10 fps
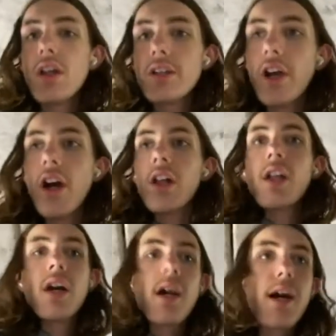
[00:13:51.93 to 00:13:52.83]
Yo,
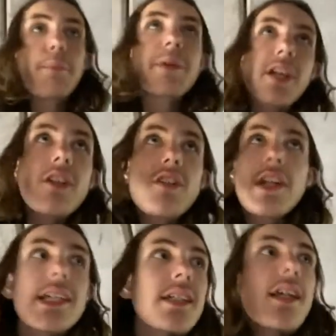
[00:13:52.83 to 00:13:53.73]
I'm being
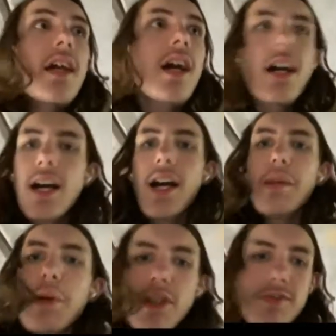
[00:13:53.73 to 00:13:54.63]
crazy. I'm
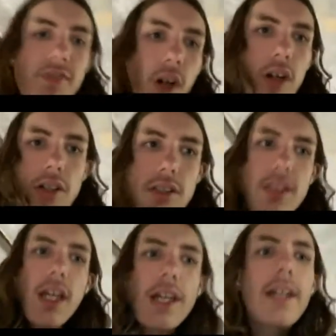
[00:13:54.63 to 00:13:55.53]
on rocks
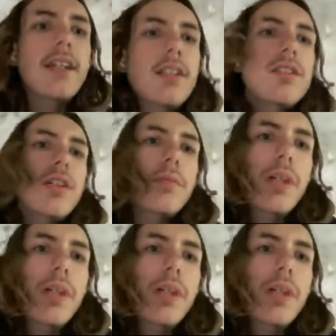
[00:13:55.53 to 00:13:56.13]
in some